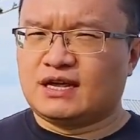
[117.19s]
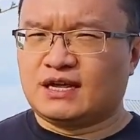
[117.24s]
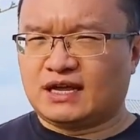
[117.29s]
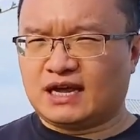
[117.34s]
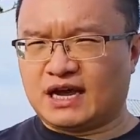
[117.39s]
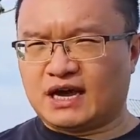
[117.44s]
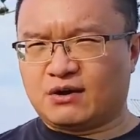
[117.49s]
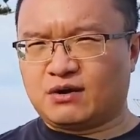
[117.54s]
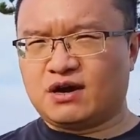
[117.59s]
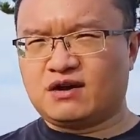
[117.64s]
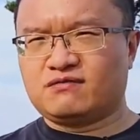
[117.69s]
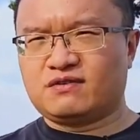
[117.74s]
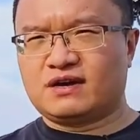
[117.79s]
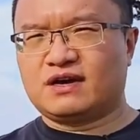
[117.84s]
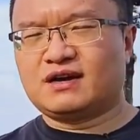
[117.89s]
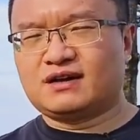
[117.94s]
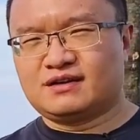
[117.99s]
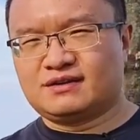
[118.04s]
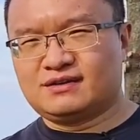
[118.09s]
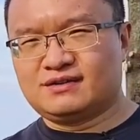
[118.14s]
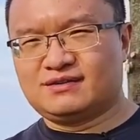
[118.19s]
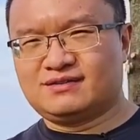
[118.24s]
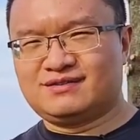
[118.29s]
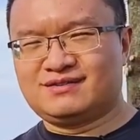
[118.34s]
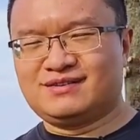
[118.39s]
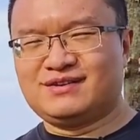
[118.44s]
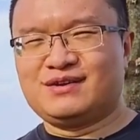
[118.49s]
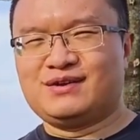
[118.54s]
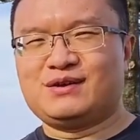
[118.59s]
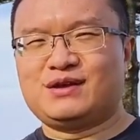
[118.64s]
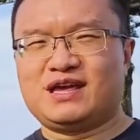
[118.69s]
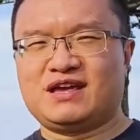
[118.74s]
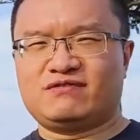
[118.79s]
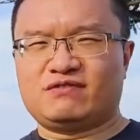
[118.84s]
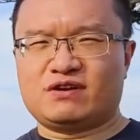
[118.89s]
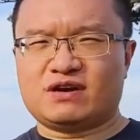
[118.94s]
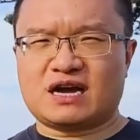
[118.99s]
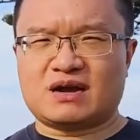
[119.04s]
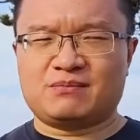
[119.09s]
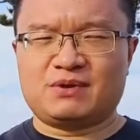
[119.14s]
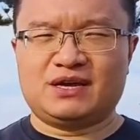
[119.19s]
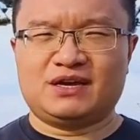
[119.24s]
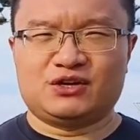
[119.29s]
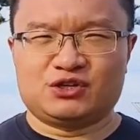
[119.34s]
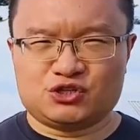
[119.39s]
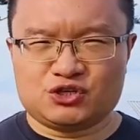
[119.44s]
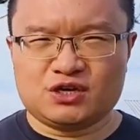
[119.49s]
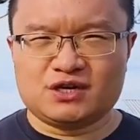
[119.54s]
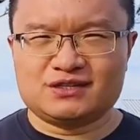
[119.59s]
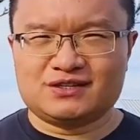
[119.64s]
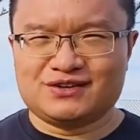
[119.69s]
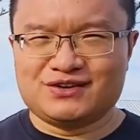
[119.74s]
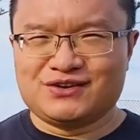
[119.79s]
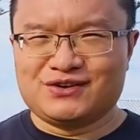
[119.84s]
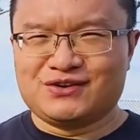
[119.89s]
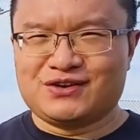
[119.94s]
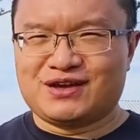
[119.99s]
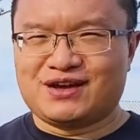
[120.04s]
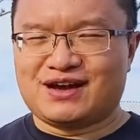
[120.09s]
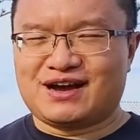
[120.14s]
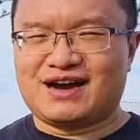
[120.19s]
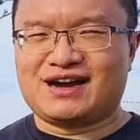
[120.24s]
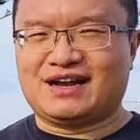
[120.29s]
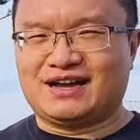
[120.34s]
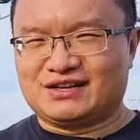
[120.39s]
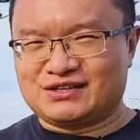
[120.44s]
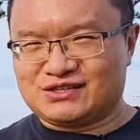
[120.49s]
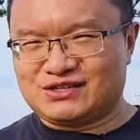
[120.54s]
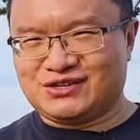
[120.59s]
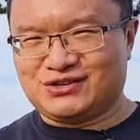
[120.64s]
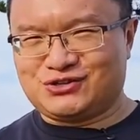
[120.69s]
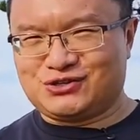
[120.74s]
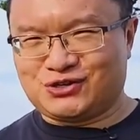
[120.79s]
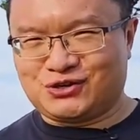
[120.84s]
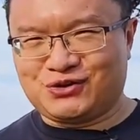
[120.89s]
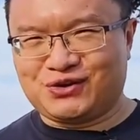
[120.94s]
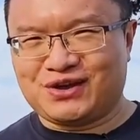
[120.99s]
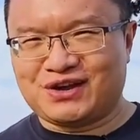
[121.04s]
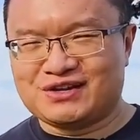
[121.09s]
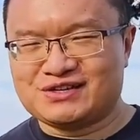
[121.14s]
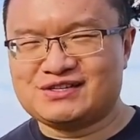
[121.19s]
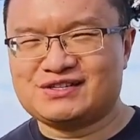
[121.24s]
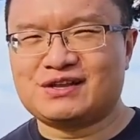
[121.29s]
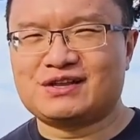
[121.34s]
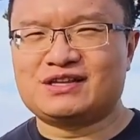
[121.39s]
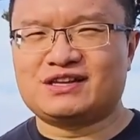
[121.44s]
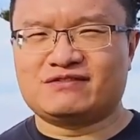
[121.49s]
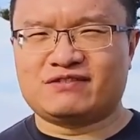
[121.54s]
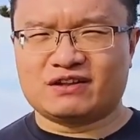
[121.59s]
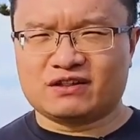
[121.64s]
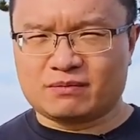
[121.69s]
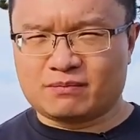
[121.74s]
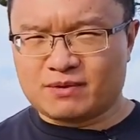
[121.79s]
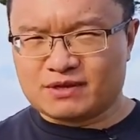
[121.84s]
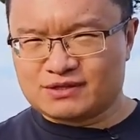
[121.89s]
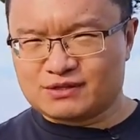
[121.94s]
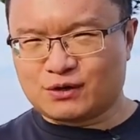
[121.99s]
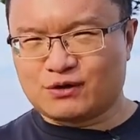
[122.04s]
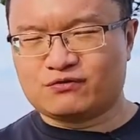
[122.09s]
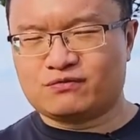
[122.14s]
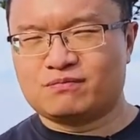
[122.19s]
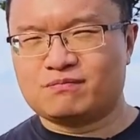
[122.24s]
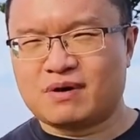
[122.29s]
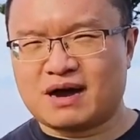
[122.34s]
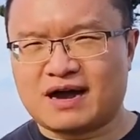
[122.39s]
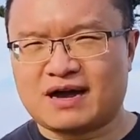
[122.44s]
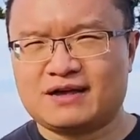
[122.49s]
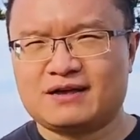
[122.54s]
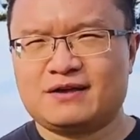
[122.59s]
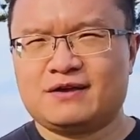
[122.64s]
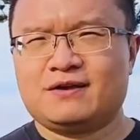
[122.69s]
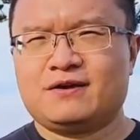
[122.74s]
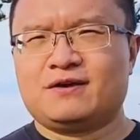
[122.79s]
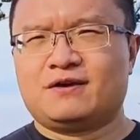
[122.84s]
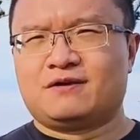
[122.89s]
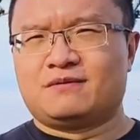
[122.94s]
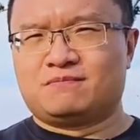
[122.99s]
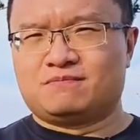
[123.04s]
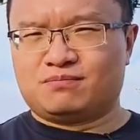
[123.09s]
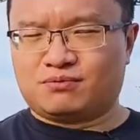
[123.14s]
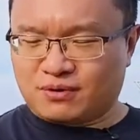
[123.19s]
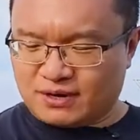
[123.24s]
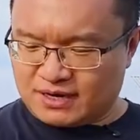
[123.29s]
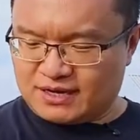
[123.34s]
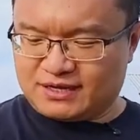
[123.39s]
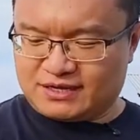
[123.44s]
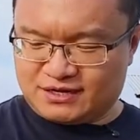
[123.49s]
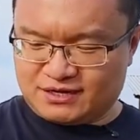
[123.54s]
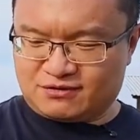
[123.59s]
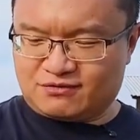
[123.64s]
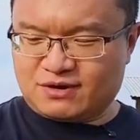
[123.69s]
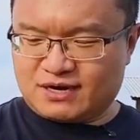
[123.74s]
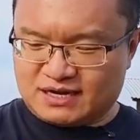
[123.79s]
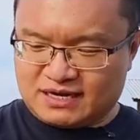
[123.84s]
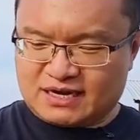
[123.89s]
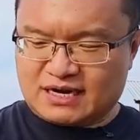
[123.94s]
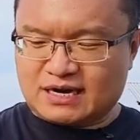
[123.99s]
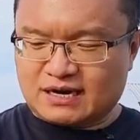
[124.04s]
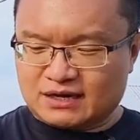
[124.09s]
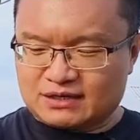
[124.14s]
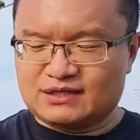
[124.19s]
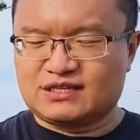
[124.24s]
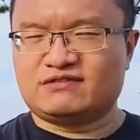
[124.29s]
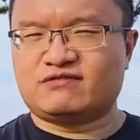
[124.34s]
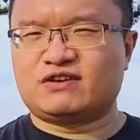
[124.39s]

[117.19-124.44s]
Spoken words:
However, even I'm in a shirt, I can still showcase the development of my brachioradialis.